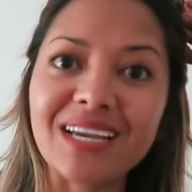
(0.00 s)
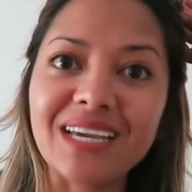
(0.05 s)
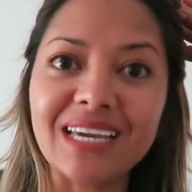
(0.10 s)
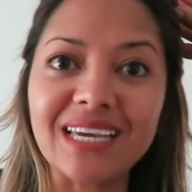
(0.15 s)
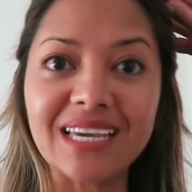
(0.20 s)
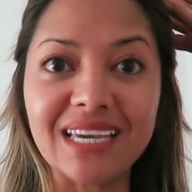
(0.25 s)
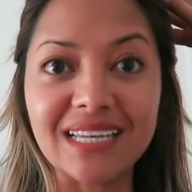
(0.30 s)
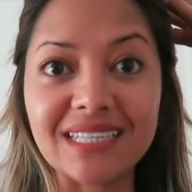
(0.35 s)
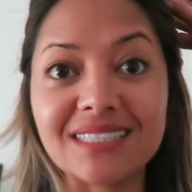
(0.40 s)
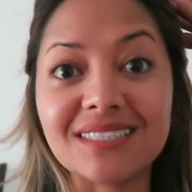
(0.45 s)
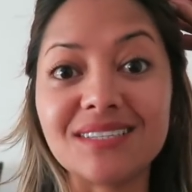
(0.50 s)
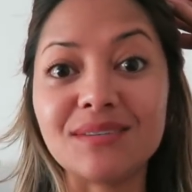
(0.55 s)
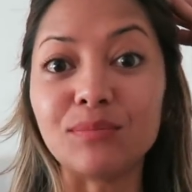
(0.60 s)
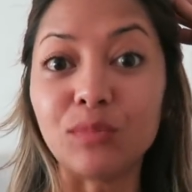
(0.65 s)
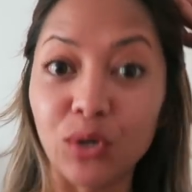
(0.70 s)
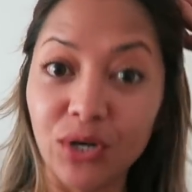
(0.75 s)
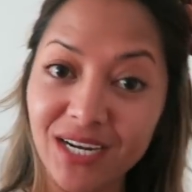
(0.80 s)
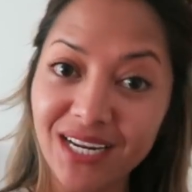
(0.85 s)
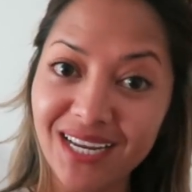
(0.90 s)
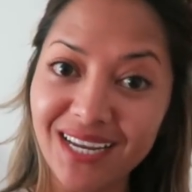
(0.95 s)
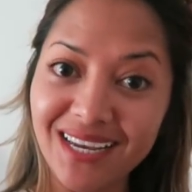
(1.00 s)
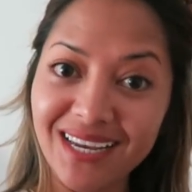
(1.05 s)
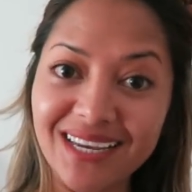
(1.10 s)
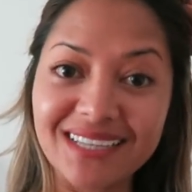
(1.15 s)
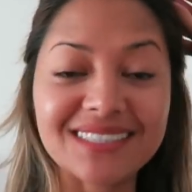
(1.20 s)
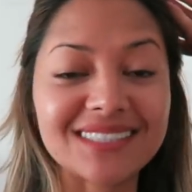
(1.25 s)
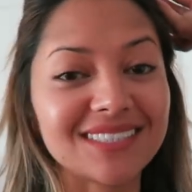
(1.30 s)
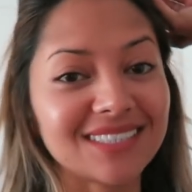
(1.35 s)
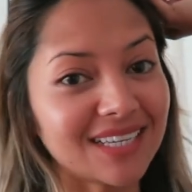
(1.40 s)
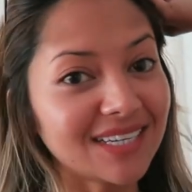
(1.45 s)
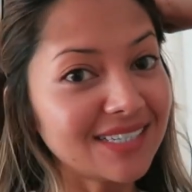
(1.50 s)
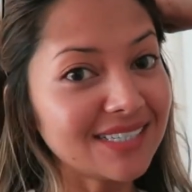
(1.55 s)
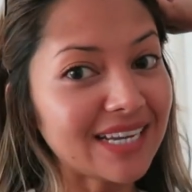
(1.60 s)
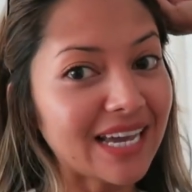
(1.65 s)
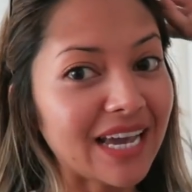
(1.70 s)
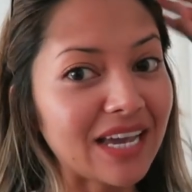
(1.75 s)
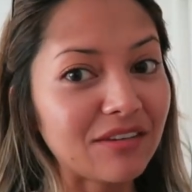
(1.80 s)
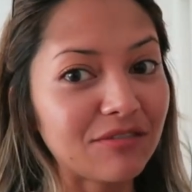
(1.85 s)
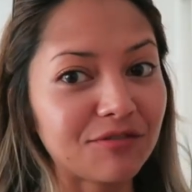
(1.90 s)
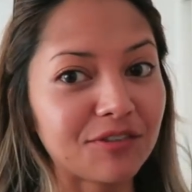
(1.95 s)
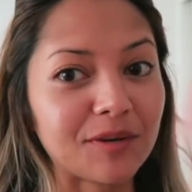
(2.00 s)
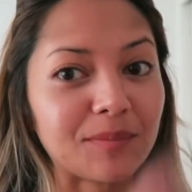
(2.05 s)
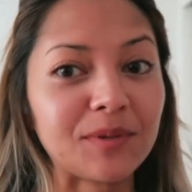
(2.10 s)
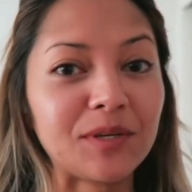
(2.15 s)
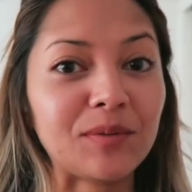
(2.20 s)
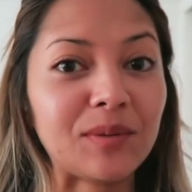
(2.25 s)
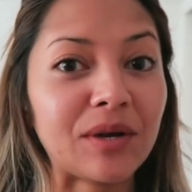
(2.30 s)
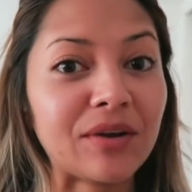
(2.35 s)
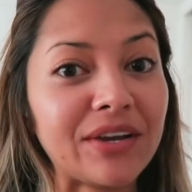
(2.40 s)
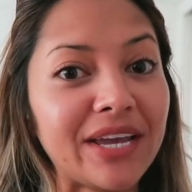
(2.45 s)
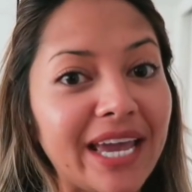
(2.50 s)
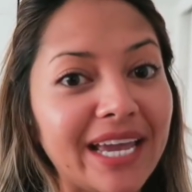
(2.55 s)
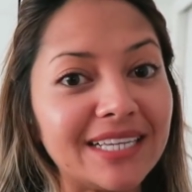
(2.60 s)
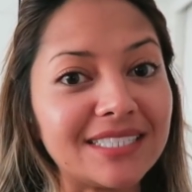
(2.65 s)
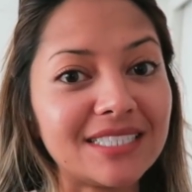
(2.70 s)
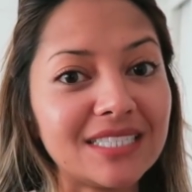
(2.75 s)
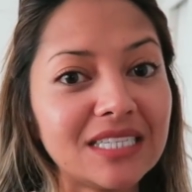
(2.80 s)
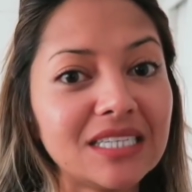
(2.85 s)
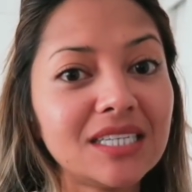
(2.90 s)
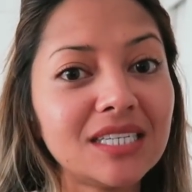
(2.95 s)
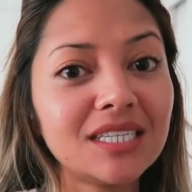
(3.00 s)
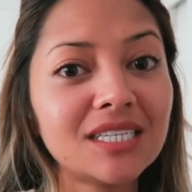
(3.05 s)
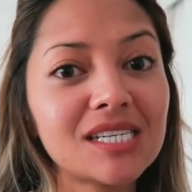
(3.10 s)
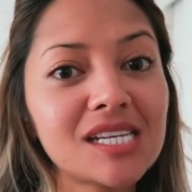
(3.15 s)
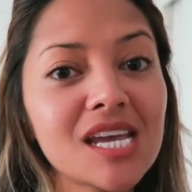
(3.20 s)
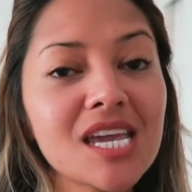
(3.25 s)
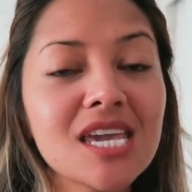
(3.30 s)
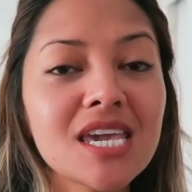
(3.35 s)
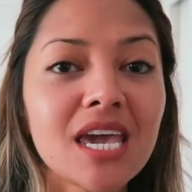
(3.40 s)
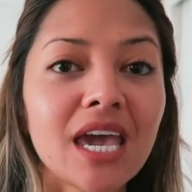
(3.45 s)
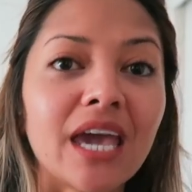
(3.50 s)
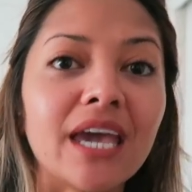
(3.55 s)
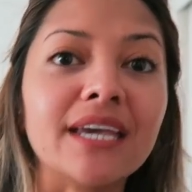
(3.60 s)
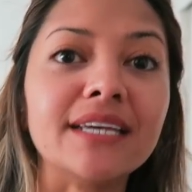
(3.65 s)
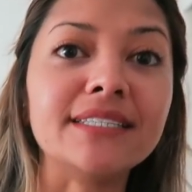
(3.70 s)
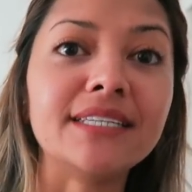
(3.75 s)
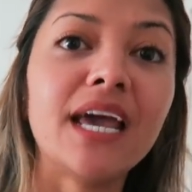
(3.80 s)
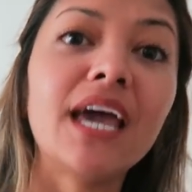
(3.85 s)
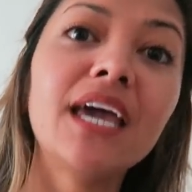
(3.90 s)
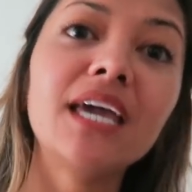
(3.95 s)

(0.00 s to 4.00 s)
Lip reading: Good morning, it's Sunday, February 18, and